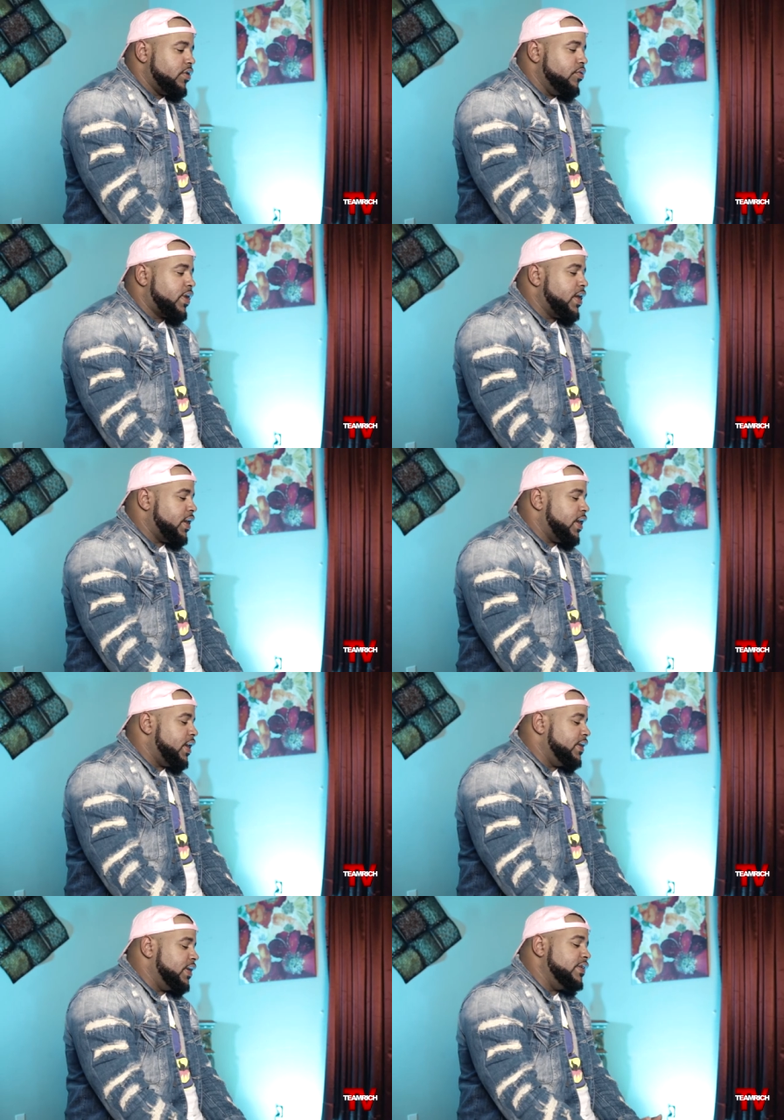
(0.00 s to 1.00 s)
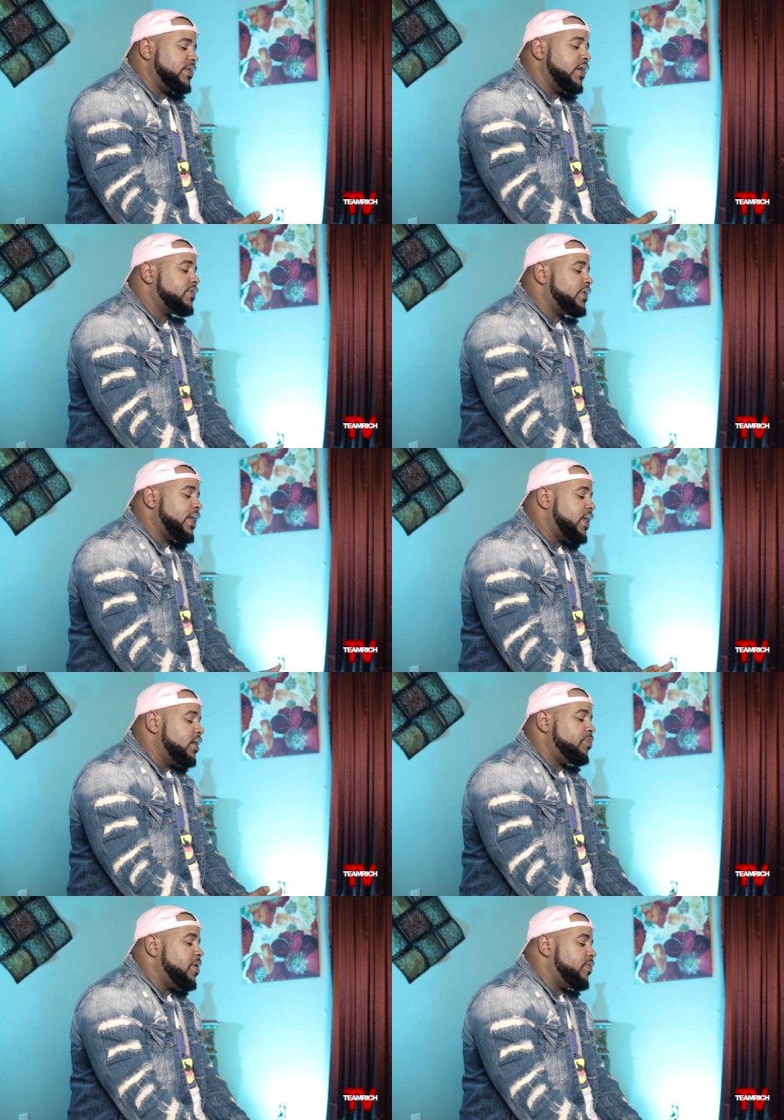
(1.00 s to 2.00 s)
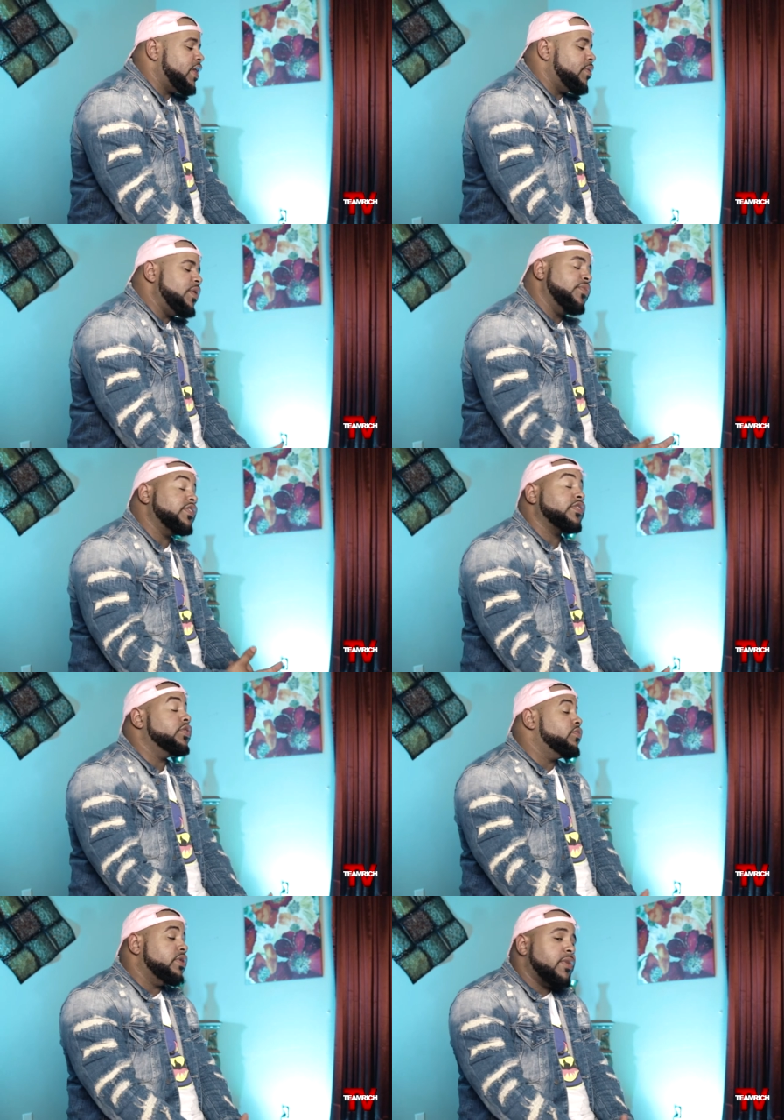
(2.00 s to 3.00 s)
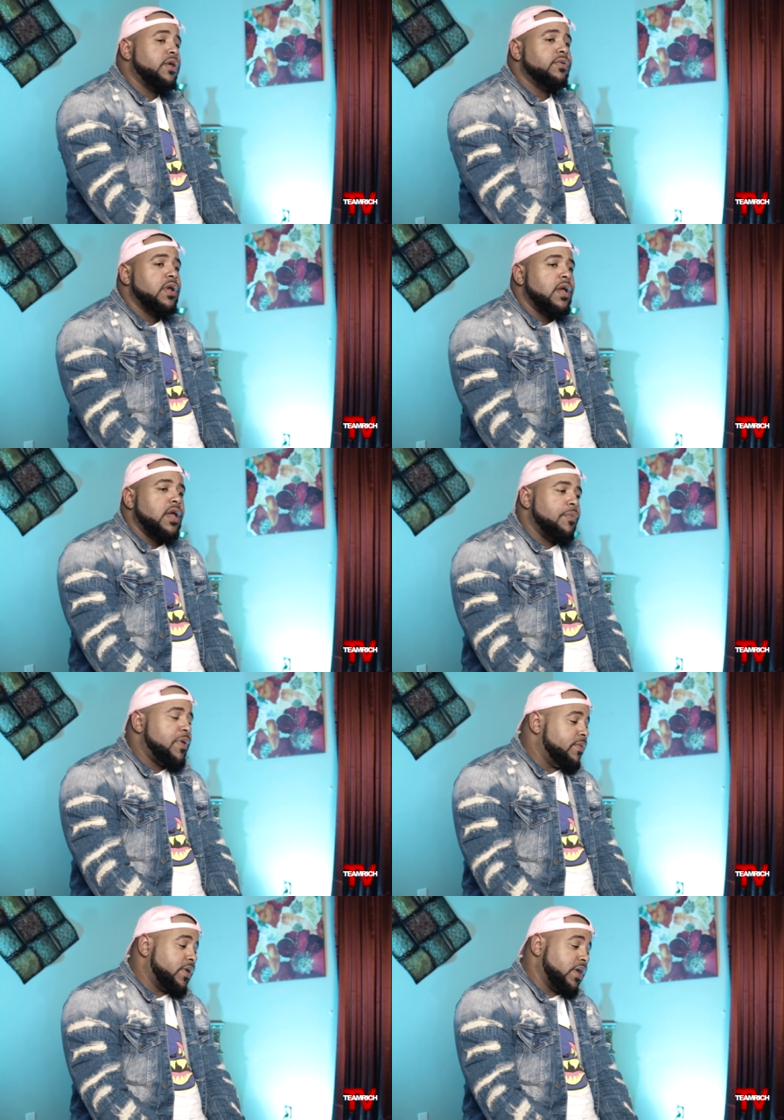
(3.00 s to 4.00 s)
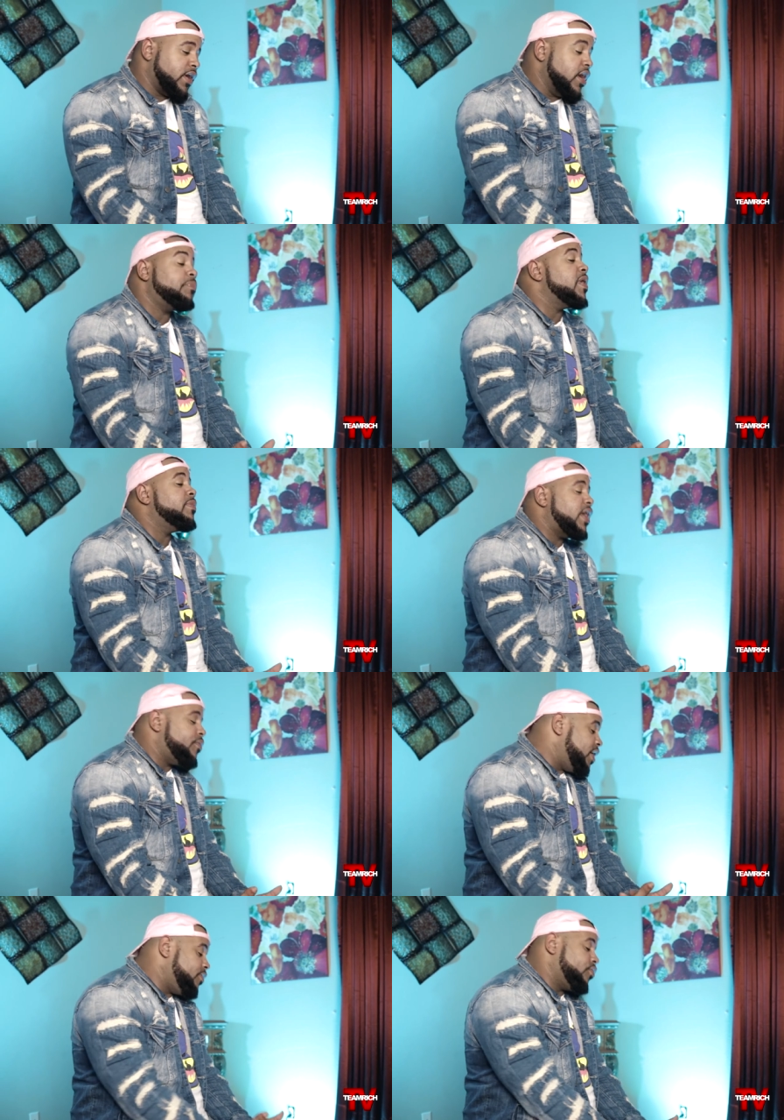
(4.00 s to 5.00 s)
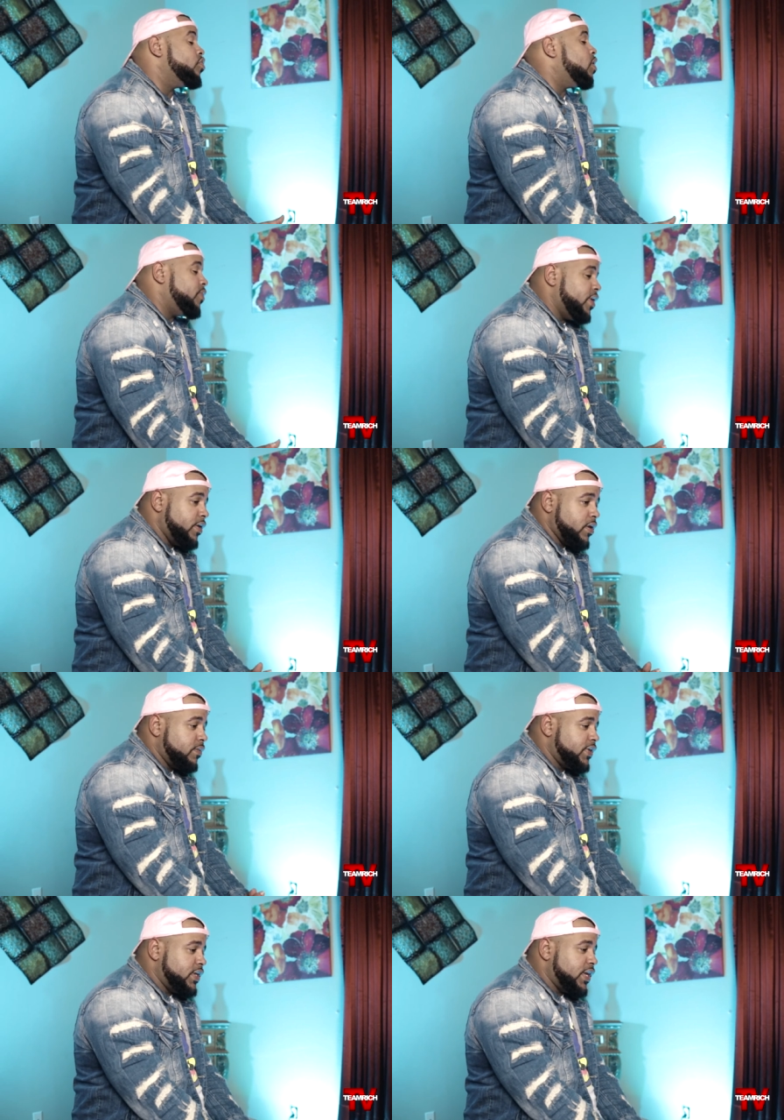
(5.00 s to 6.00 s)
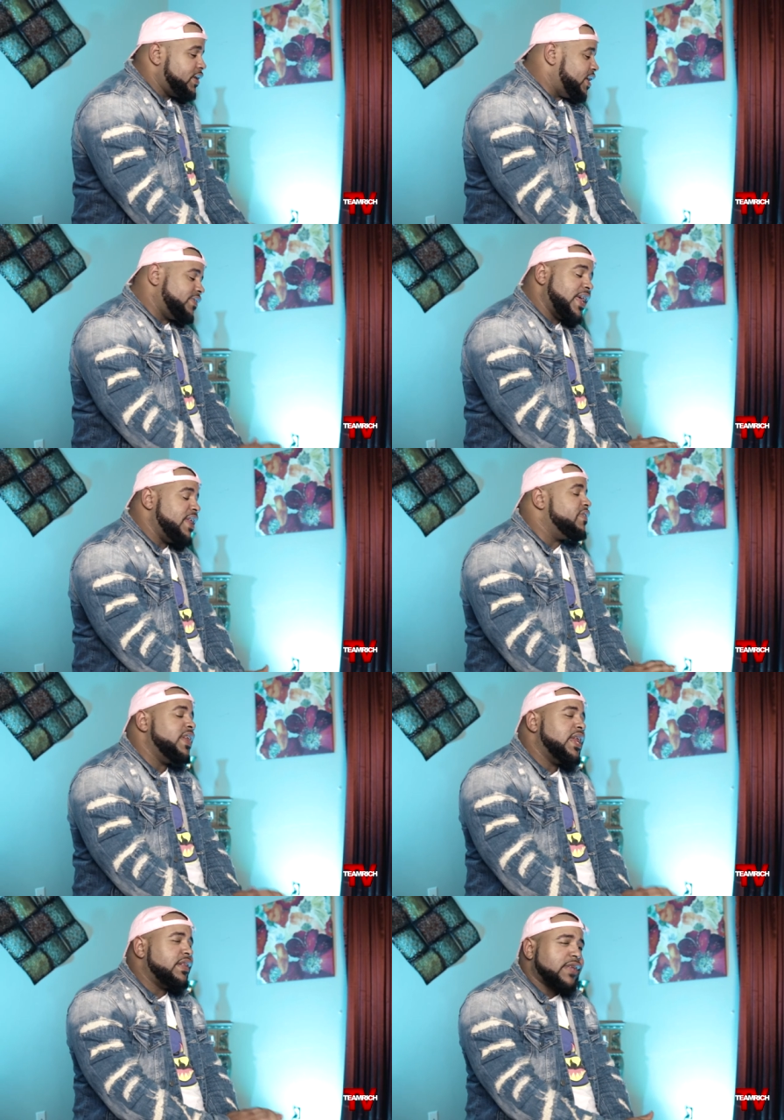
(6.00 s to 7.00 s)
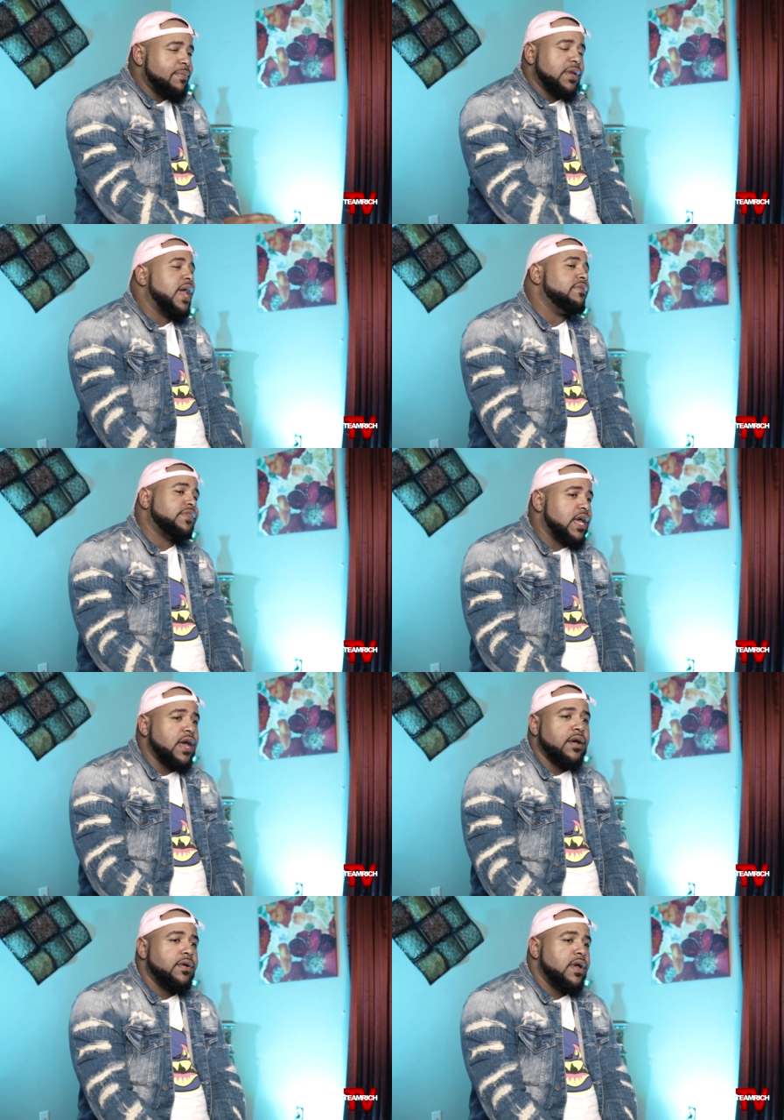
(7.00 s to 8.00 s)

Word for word: you kidding, and these youngsters, they killing people that we went to school with, bro. And people, good people that we grew up with, you know what I'm saying, that's not even in that type of lifestyle.